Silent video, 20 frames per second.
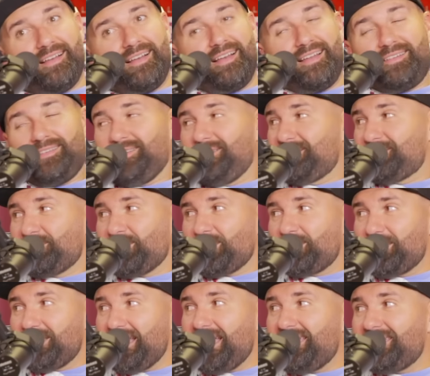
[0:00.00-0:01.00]
I don't know. He's
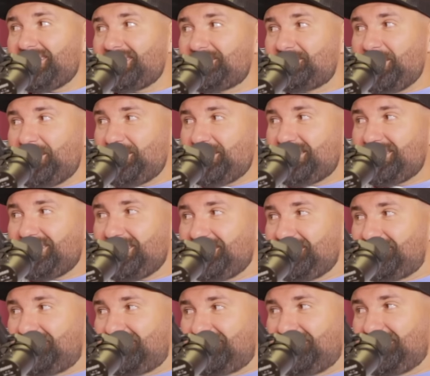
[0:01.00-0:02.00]
working with Alex. Maybe he's
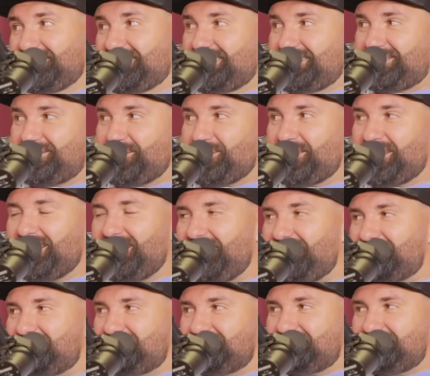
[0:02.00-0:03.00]
gonna suit it
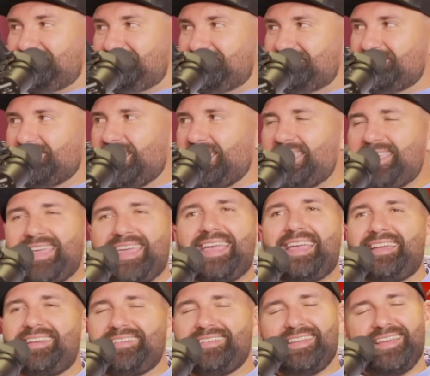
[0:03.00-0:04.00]
up. He can't.
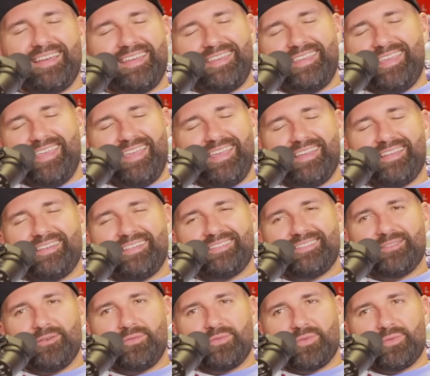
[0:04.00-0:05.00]
can't. Yeah, can't. he can't.
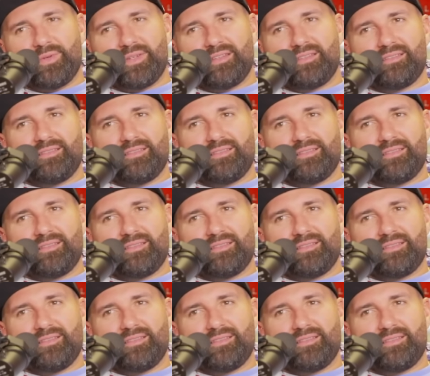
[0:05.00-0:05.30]
It's over with.